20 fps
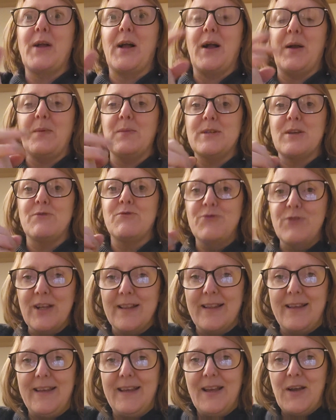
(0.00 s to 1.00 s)
it was a
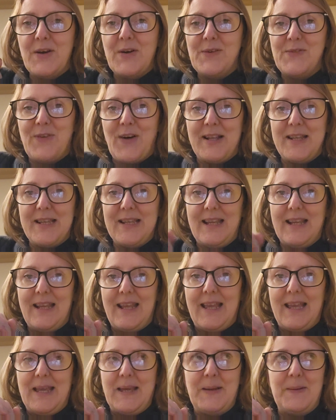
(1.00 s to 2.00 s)
really fun
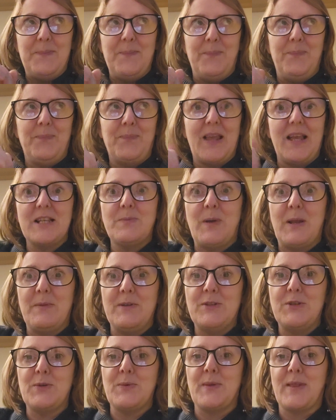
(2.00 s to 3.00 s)
experiment
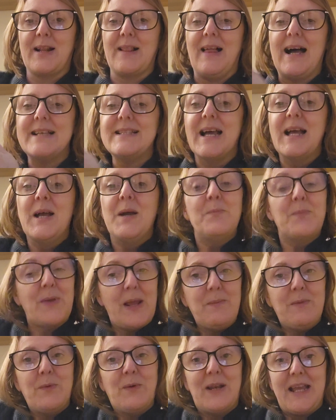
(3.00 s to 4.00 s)
to do with a class.
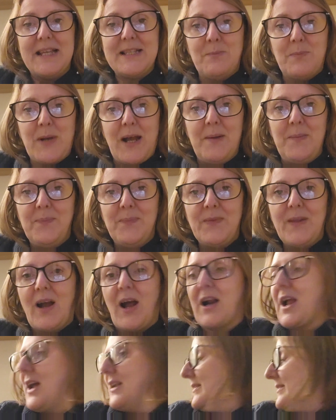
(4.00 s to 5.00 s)
Primary 1 Edinburgh are
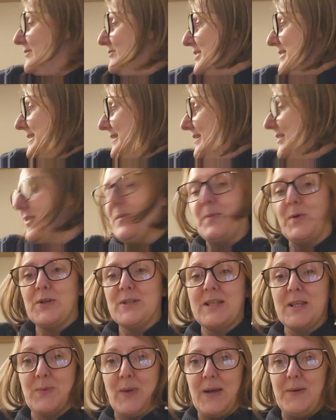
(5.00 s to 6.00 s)
currently reading the books
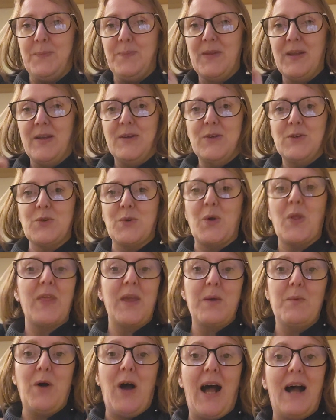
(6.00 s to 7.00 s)
as well, so they
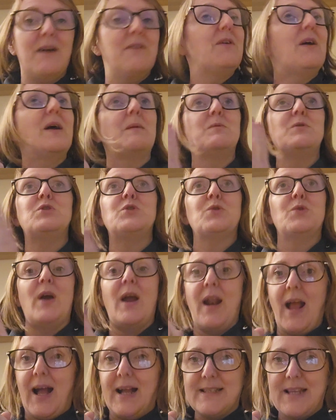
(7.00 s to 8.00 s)
will have, I'm
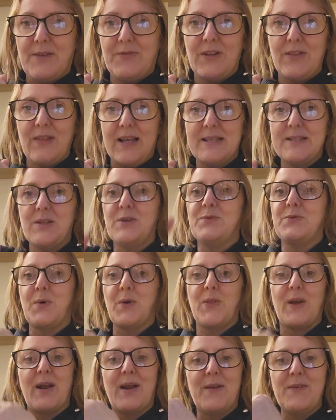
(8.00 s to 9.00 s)
sure, a different list of what
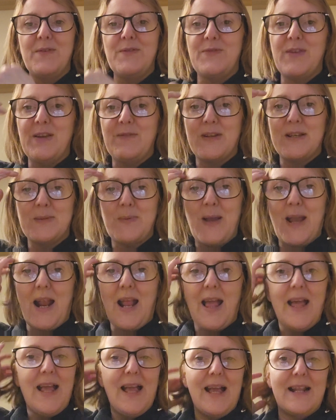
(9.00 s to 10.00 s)
their favourites were
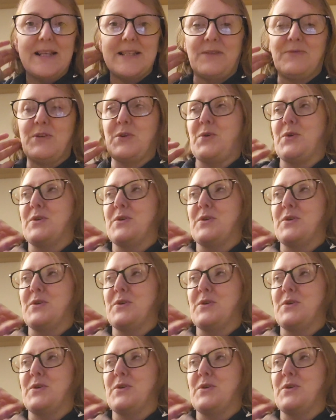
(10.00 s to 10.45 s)
in a different